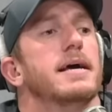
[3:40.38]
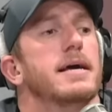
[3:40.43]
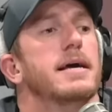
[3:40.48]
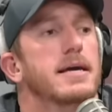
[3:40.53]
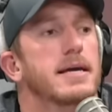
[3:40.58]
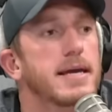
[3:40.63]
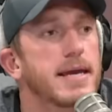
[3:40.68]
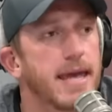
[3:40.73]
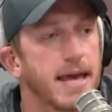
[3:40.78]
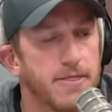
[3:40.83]

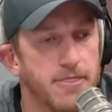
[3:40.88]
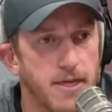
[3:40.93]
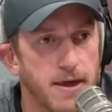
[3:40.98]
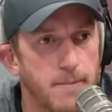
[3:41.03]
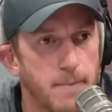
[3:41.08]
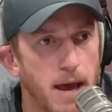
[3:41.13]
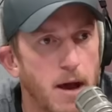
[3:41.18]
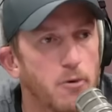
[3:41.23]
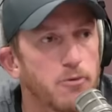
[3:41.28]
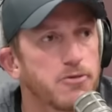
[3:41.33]
get them
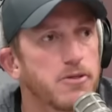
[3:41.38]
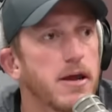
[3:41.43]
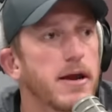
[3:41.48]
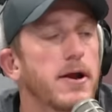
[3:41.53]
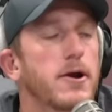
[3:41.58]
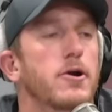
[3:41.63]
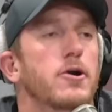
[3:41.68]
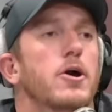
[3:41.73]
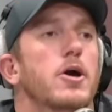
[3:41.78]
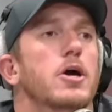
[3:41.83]
out
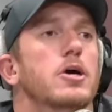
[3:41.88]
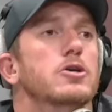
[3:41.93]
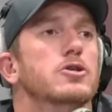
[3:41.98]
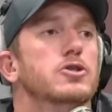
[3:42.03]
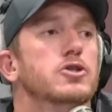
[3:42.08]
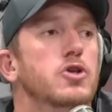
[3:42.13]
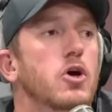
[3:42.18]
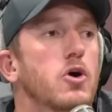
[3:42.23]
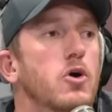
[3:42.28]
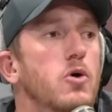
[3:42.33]
there
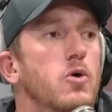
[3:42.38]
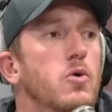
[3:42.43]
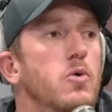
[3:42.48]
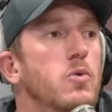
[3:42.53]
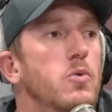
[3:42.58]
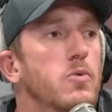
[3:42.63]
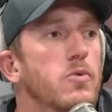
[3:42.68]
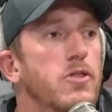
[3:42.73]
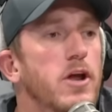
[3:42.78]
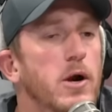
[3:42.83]
so
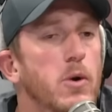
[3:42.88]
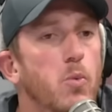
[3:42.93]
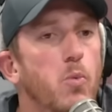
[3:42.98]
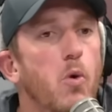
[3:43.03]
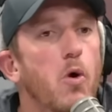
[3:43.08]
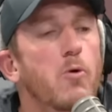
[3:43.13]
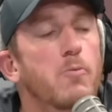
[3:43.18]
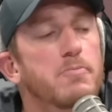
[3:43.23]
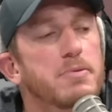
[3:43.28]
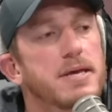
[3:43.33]
there
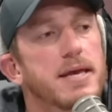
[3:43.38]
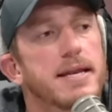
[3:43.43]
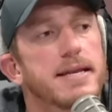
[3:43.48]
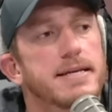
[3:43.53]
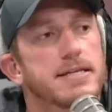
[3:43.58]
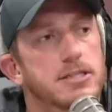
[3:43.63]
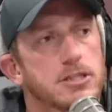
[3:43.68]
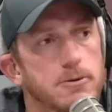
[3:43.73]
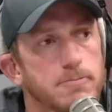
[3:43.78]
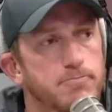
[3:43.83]
won't be
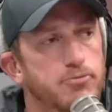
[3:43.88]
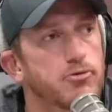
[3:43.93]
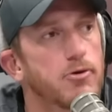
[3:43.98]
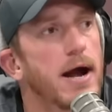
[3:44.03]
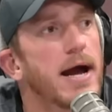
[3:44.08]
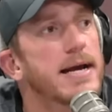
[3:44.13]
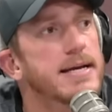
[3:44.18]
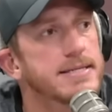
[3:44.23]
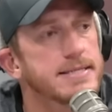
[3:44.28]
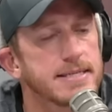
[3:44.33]
any
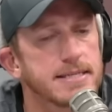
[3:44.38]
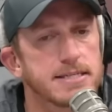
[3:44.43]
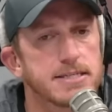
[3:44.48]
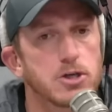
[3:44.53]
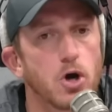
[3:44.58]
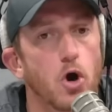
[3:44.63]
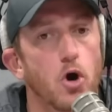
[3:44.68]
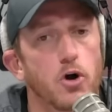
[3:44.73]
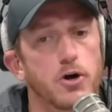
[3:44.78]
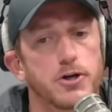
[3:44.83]
surprises
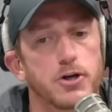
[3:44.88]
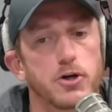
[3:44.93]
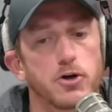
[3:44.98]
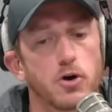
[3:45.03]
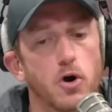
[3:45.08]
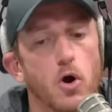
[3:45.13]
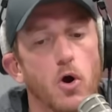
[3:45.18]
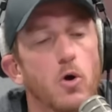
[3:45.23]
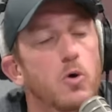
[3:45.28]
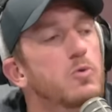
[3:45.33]
on your
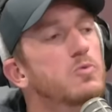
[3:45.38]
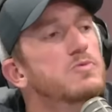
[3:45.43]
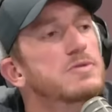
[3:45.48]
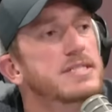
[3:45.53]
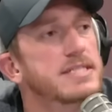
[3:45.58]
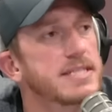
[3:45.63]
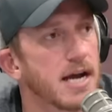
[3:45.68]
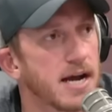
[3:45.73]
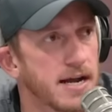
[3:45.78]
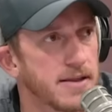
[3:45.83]
own
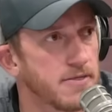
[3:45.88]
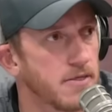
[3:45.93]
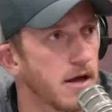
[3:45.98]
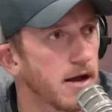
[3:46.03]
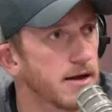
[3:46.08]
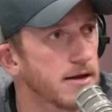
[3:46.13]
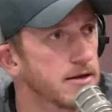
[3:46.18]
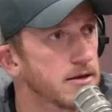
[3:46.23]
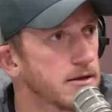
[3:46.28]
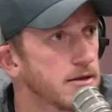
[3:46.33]

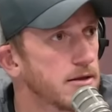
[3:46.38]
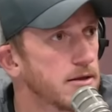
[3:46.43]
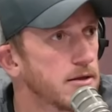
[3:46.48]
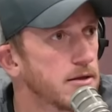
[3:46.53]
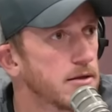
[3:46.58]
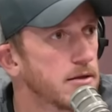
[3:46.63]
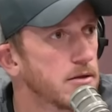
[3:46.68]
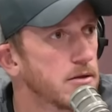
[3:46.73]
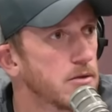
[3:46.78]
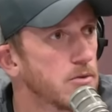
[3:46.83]
sideline
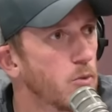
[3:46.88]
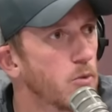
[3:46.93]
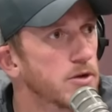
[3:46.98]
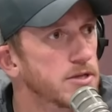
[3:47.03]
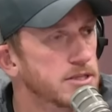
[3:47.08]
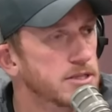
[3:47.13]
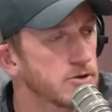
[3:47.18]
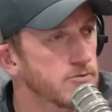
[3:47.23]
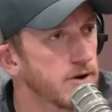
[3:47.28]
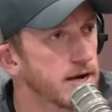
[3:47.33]
once
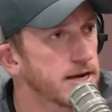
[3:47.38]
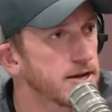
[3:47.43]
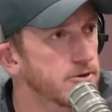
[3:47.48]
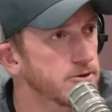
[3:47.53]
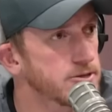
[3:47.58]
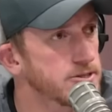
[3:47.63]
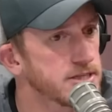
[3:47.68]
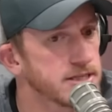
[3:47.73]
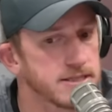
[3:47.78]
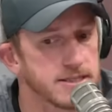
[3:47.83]
the regular
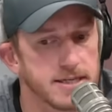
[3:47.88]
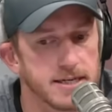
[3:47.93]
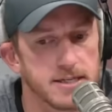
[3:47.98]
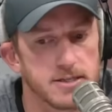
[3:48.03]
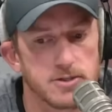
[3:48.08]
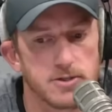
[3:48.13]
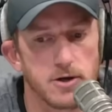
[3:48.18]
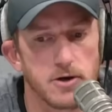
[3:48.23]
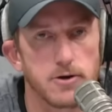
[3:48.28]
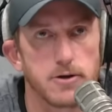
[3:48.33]
season gets
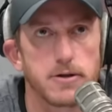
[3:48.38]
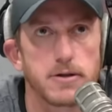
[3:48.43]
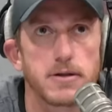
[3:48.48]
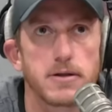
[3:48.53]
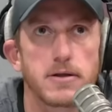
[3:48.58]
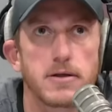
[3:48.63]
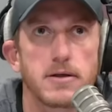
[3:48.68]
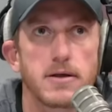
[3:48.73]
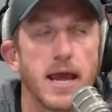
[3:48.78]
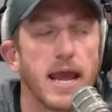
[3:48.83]
started.
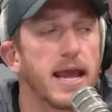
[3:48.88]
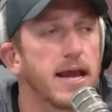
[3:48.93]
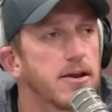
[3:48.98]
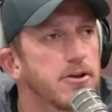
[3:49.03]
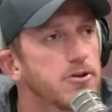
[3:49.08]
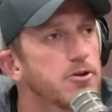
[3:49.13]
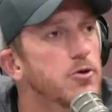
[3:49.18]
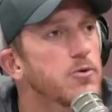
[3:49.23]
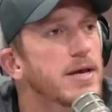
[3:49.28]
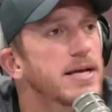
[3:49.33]
And
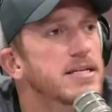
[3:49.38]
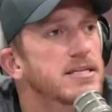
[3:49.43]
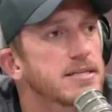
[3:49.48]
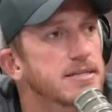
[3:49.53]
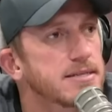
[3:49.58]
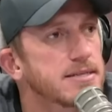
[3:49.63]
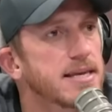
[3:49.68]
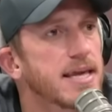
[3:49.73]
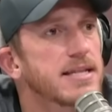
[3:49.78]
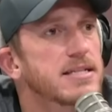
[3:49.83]
you get to
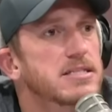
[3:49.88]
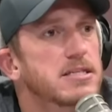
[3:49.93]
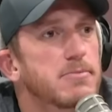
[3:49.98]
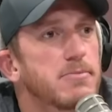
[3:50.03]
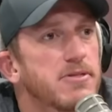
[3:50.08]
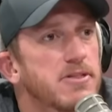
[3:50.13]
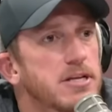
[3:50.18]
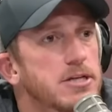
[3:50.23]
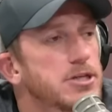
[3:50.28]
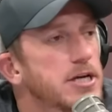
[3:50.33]
get some of
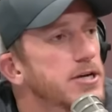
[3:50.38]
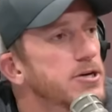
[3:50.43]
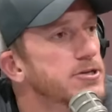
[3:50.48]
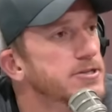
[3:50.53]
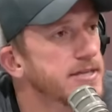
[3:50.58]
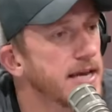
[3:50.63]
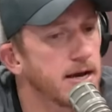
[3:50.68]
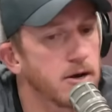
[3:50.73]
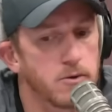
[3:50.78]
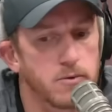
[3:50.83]
the jitters
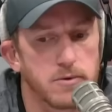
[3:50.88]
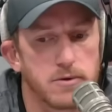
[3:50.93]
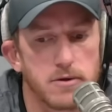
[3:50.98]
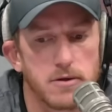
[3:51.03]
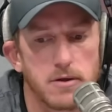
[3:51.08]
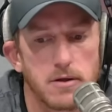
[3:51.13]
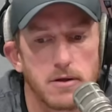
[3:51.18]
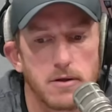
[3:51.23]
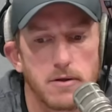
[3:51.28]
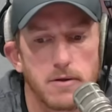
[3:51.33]
out.
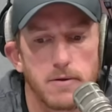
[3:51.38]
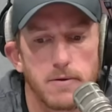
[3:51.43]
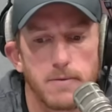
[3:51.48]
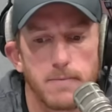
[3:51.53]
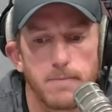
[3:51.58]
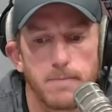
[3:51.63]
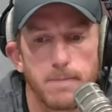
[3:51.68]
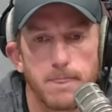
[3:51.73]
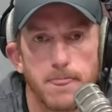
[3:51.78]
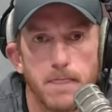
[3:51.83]

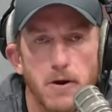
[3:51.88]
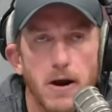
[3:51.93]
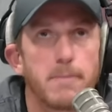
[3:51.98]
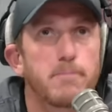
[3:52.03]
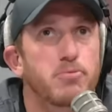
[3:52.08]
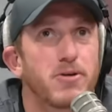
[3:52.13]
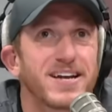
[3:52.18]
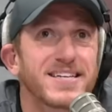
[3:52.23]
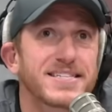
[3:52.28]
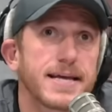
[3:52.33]
All right,
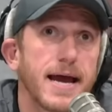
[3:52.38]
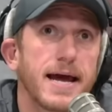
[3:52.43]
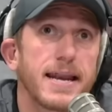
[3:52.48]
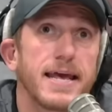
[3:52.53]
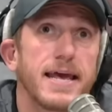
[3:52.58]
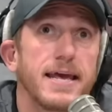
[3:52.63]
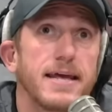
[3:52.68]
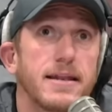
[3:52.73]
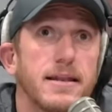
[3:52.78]
Bryce got hit.